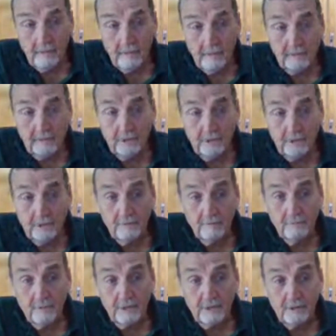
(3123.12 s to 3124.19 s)
this
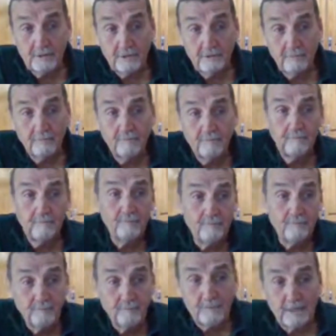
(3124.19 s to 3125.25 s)
this
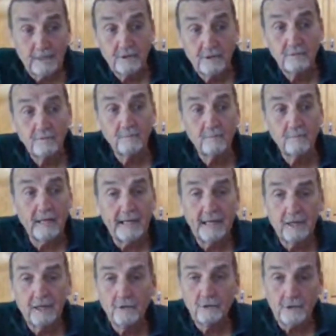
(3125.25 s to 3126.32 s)
this
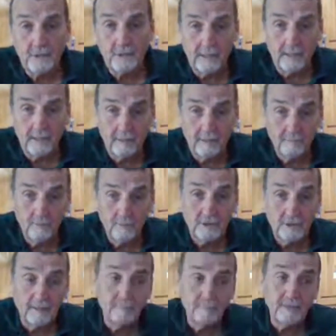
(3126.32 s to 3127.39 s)
energy, which
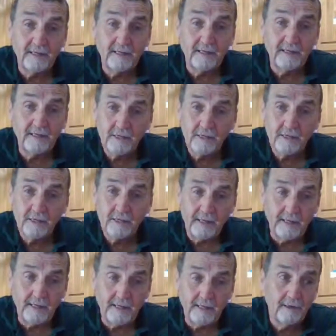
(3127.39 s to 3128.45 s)
I believe was the
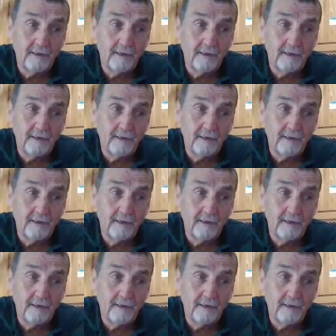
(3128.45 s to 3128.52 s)
lady,